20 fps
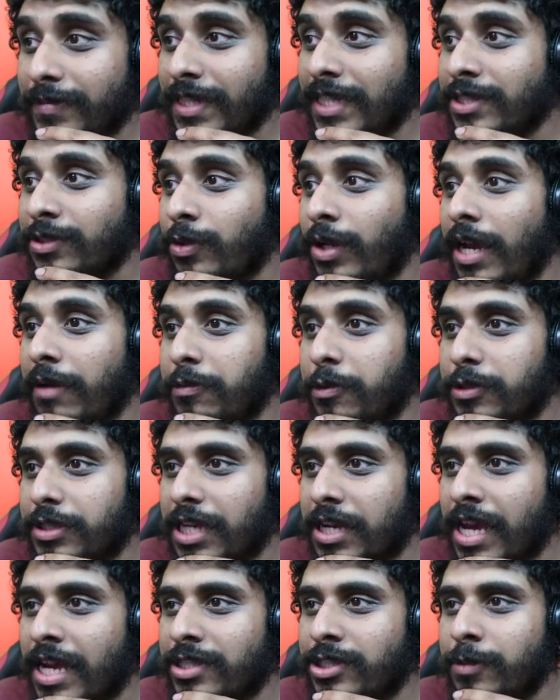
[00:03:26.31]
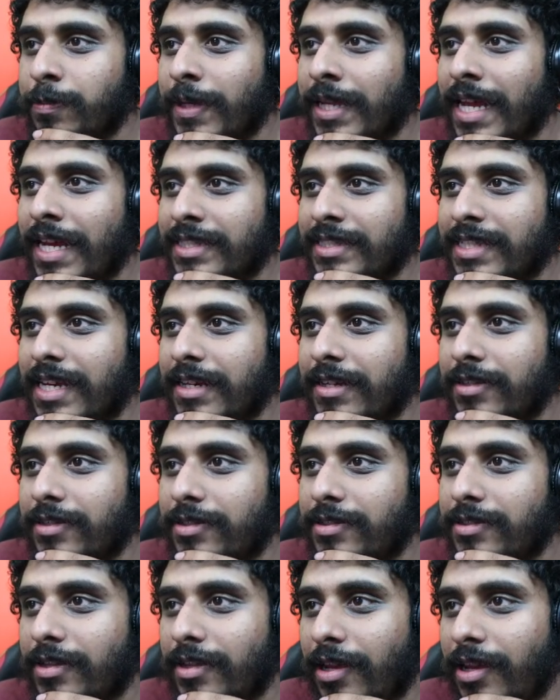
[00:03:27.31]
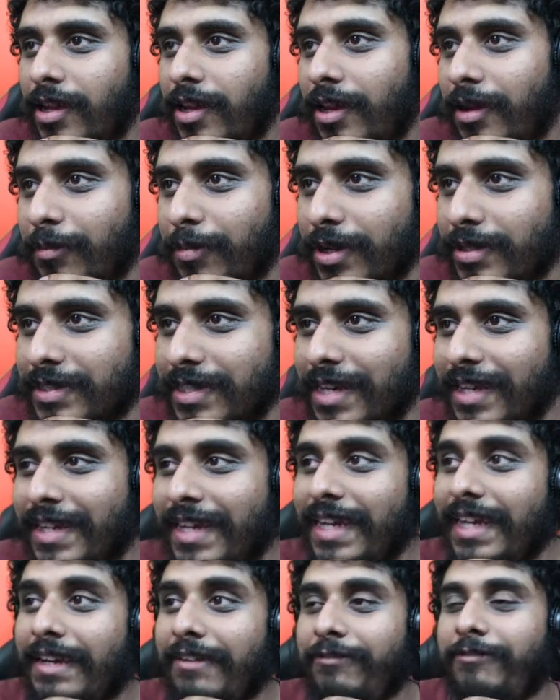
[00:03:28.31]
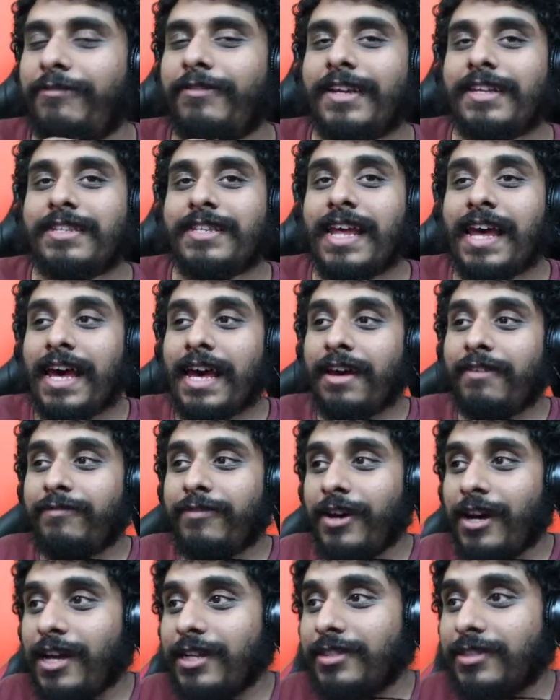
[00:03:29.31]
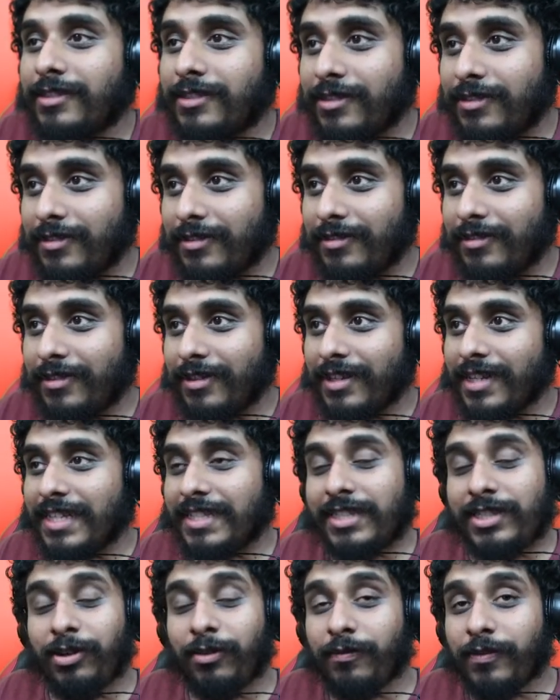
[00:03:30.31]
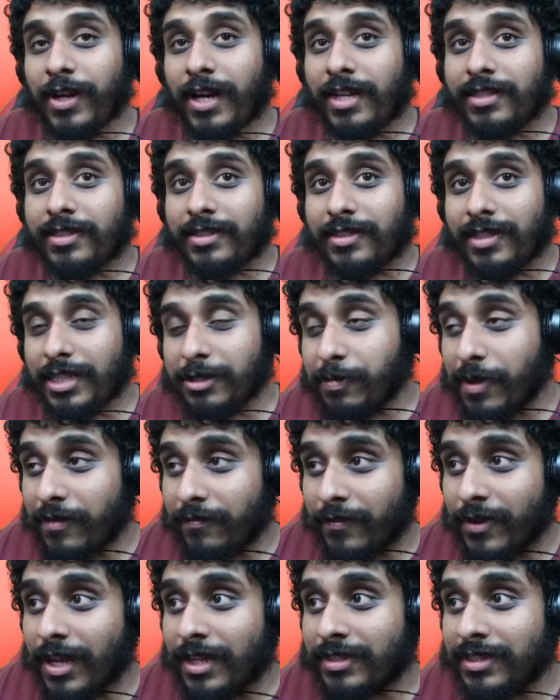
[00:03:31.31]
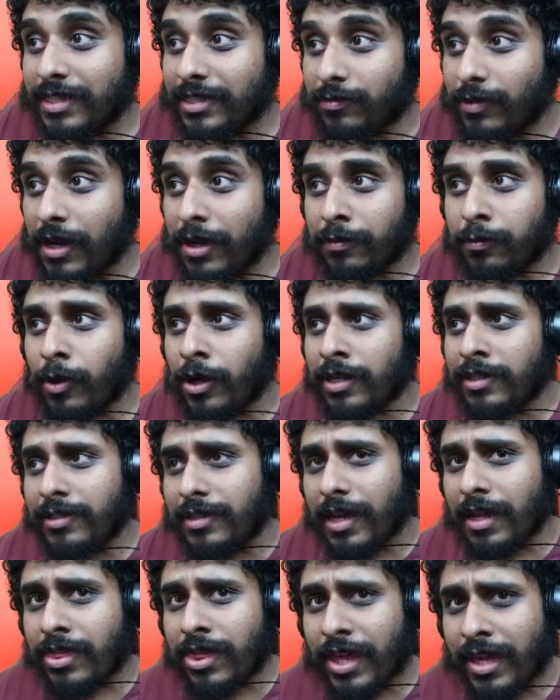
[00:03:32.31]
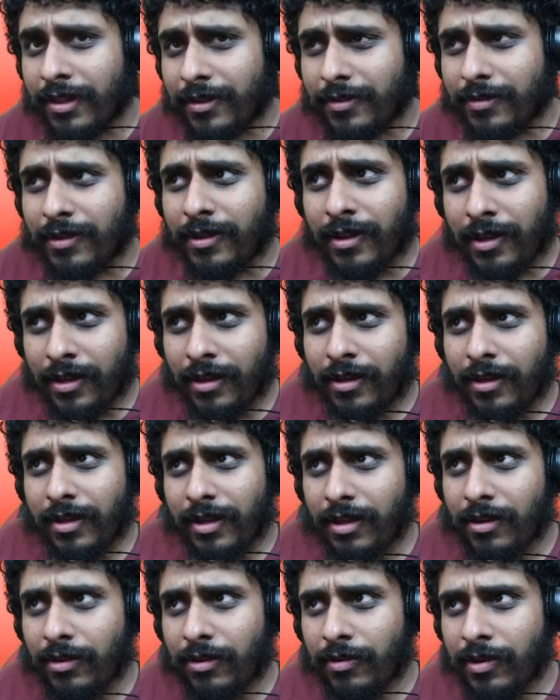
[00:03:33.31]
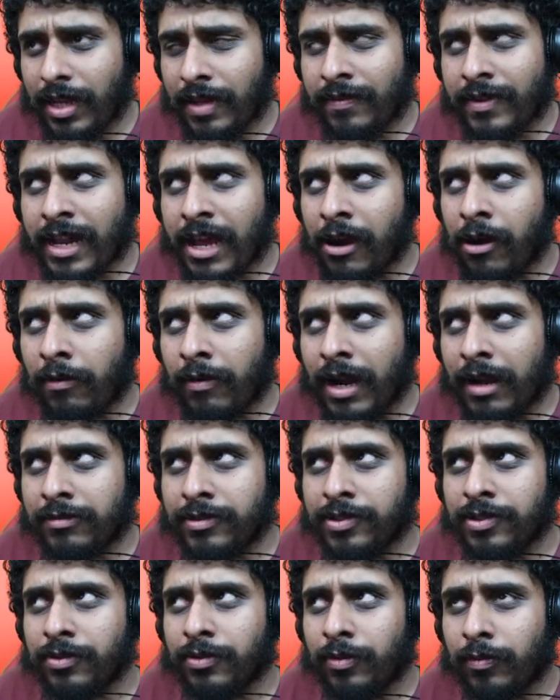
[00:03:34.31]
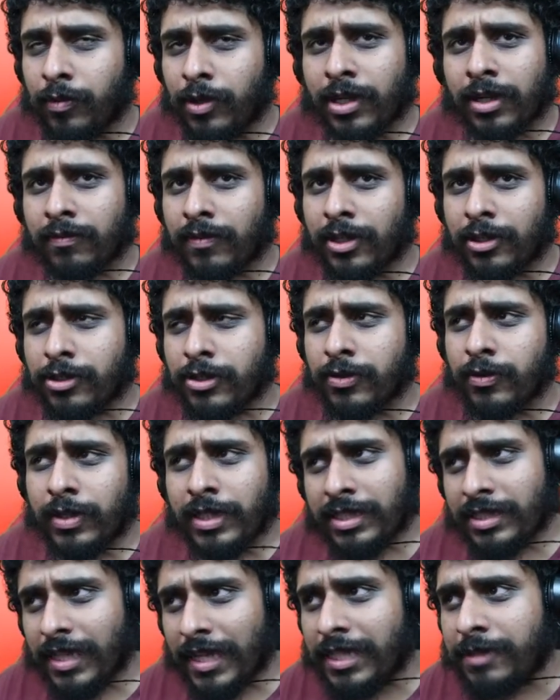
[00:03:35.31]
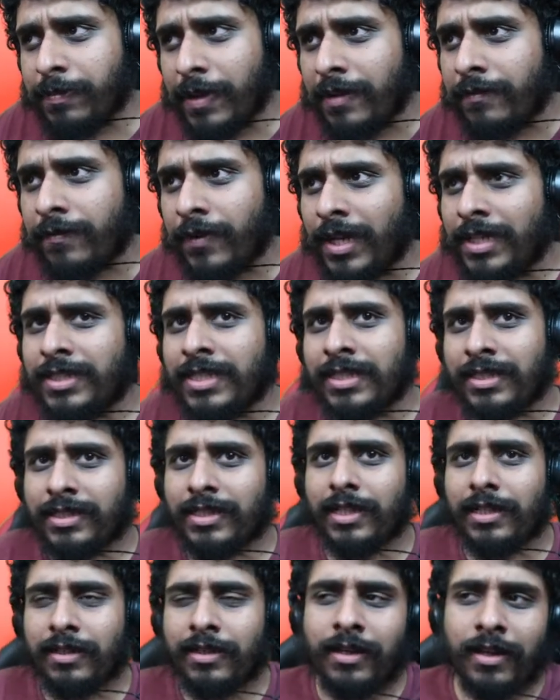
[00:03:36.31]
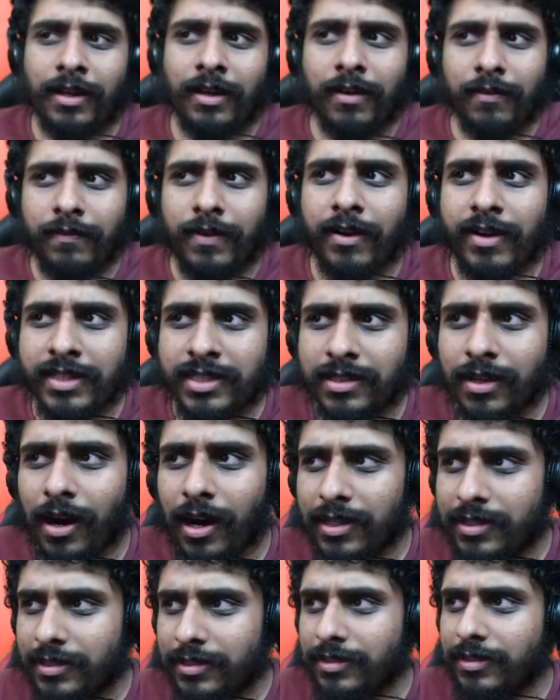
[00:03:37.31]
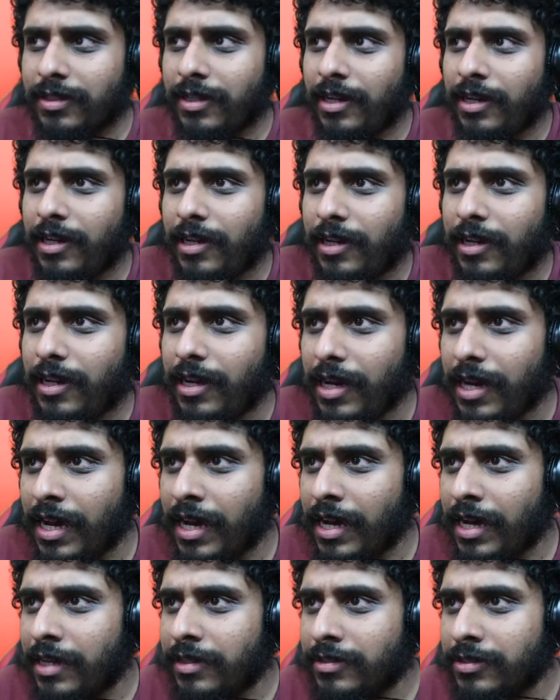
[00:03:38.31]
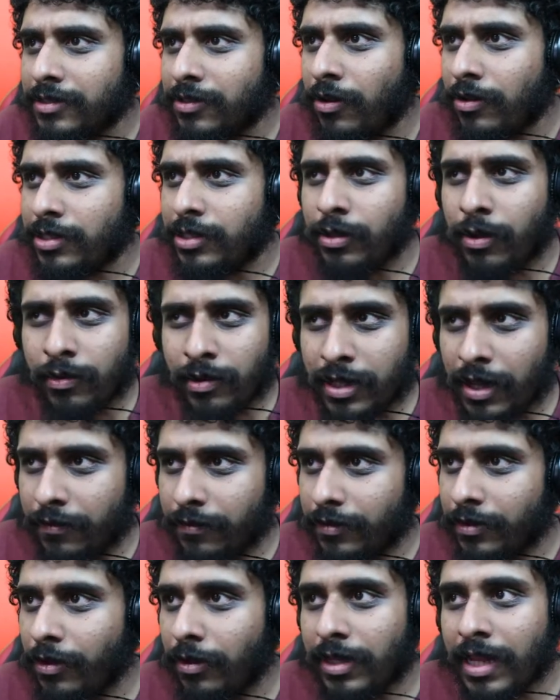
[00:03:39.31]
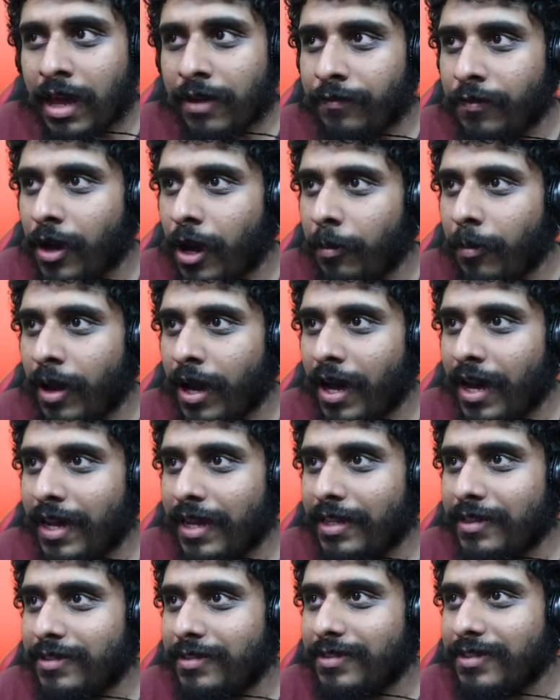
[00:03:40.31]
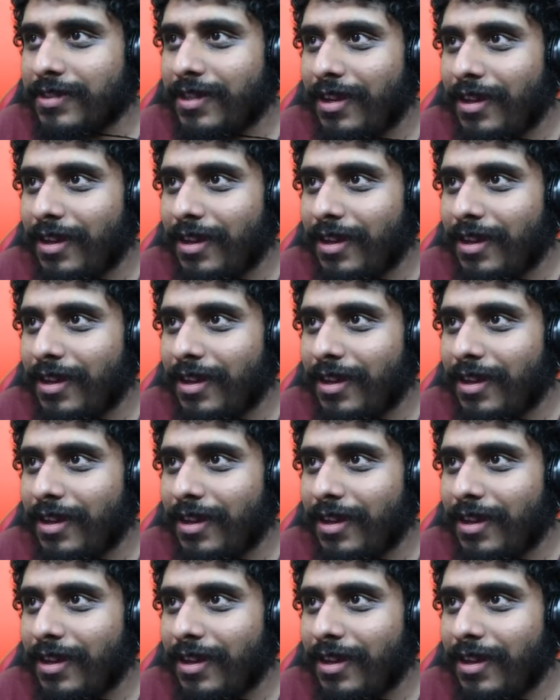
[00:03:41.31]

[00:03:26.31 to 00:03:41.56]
That's all I will tell you. I should be like second. But Keith is there first. He's still first. He's been first since round 1, I think. Either that or round 2, one of the two. He's been first since the very start. Scott's not that far behind.